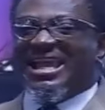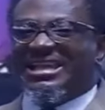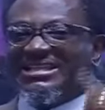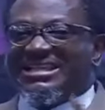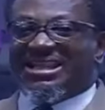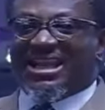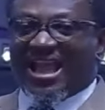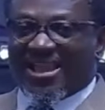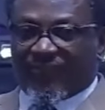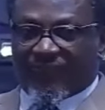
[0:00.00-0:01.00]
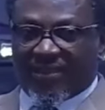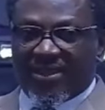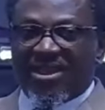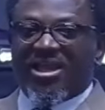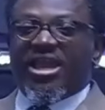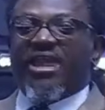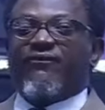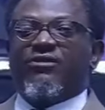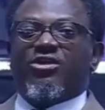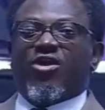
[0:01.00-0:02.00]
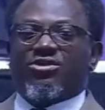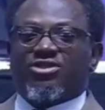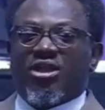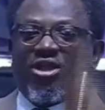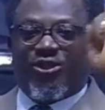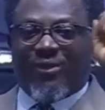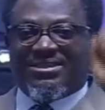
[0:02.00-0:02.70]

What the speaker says: in this life. If not, you are